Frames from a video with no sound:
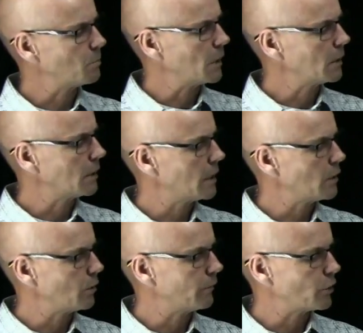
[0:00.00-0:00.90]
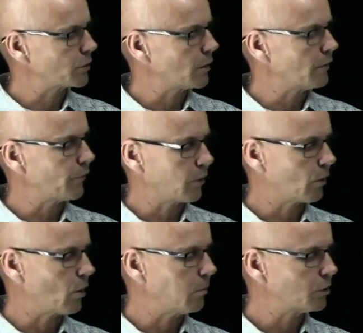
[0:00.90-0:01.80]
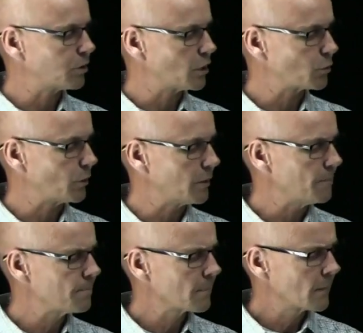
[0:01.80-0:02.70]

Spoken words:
"Building a University for the Global Century,